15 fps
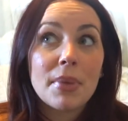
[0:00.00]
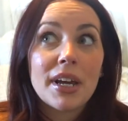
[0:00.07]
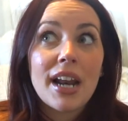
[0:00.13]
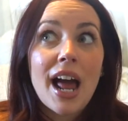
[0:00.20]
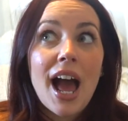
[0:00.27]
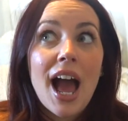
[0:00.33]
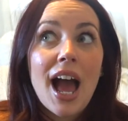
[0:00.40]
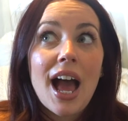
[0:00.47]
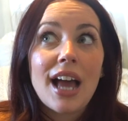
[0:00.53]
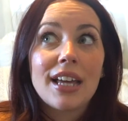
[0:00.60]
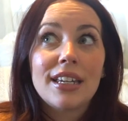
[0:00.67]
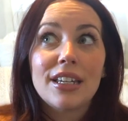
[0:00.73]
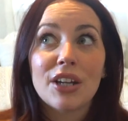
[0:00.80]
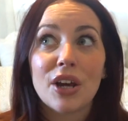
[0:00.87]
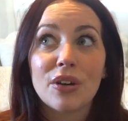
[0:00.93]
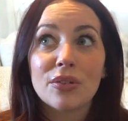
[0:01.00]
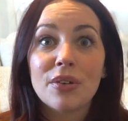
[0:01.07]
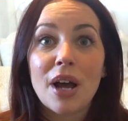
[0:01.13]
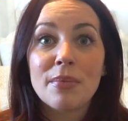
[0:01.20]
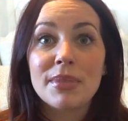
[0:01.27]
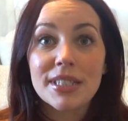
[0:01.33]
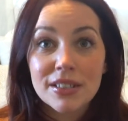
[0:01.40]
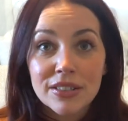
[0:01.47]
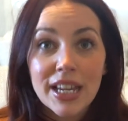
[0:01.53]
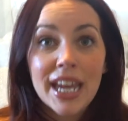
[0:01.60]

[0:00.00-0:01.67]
But, I'm still